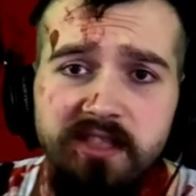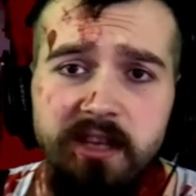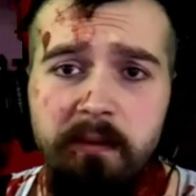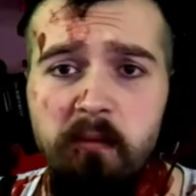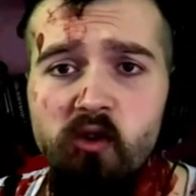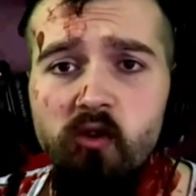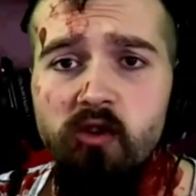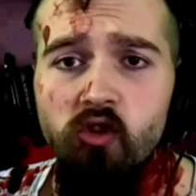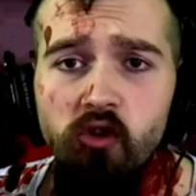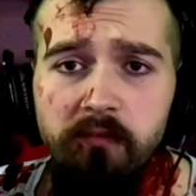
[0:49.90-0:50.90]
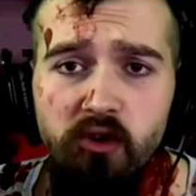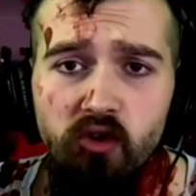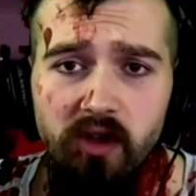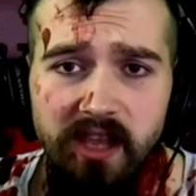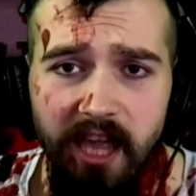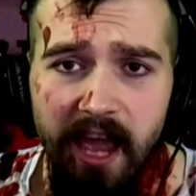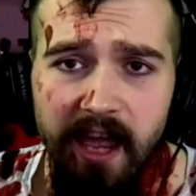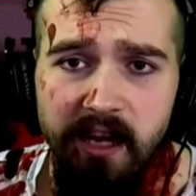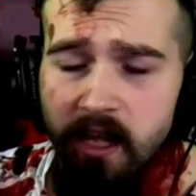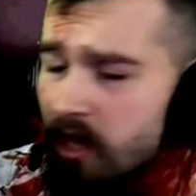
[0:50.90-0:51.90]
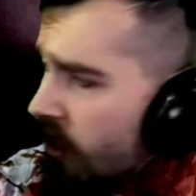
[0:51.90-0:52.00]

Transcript: some of my own homebrew again.